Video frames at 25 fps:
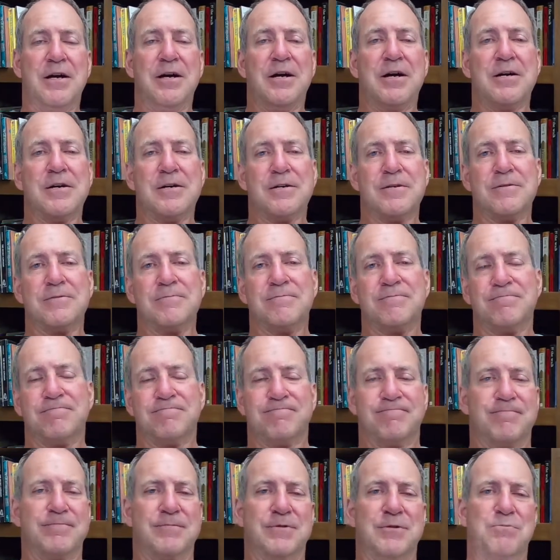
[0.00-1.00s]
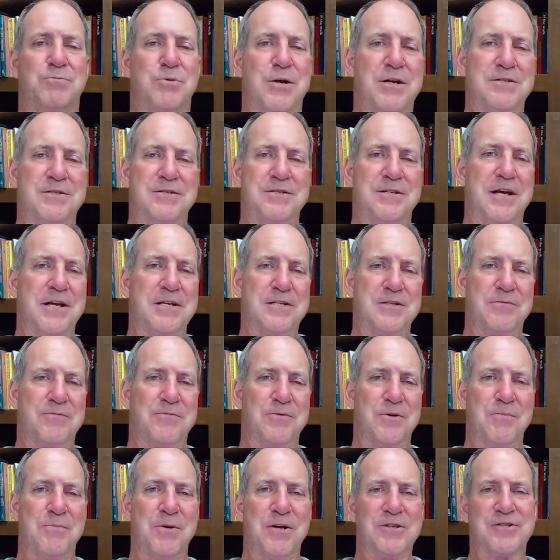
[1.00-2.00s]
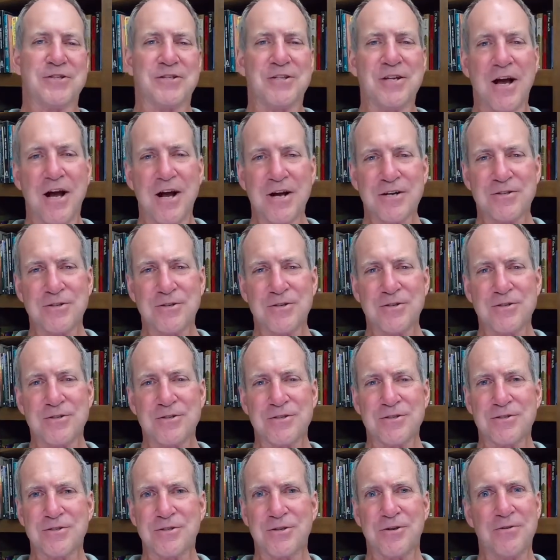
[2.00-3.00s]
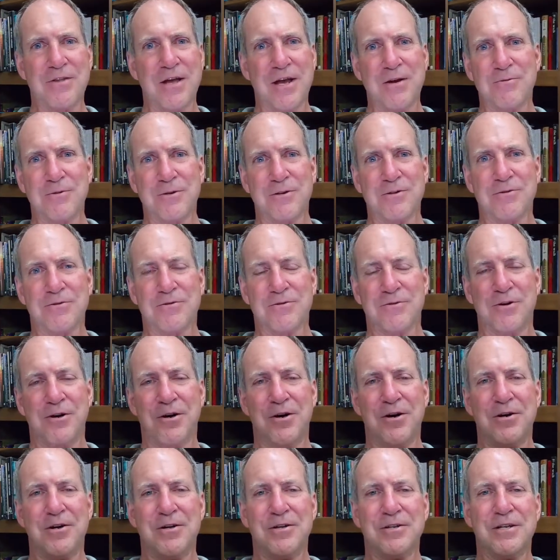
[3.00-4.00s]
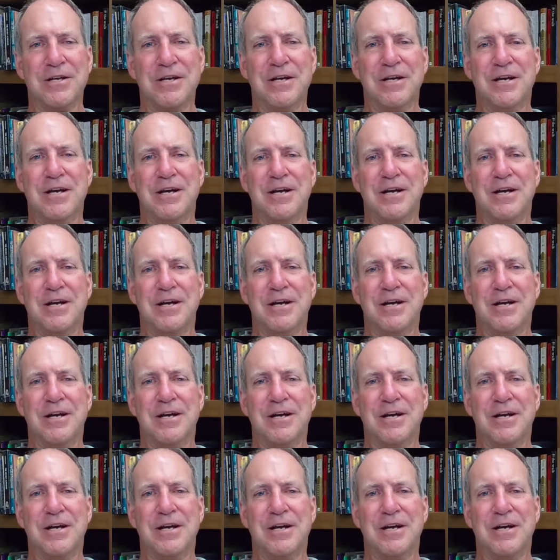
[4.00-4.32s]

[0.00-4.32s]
It's a presentation for a bunch of doctors, and so they were enthralled.